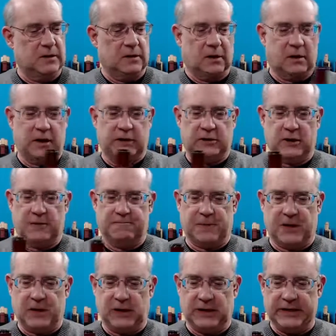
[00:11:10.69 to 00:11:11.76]
All right, the
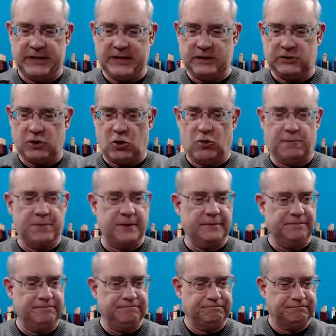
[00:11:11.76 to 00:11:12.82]
bottle is
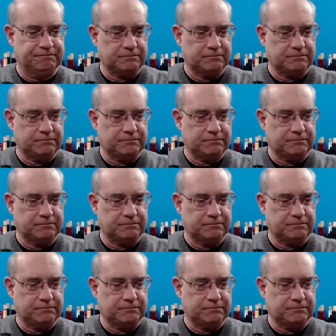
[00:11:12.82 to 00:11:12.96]
open,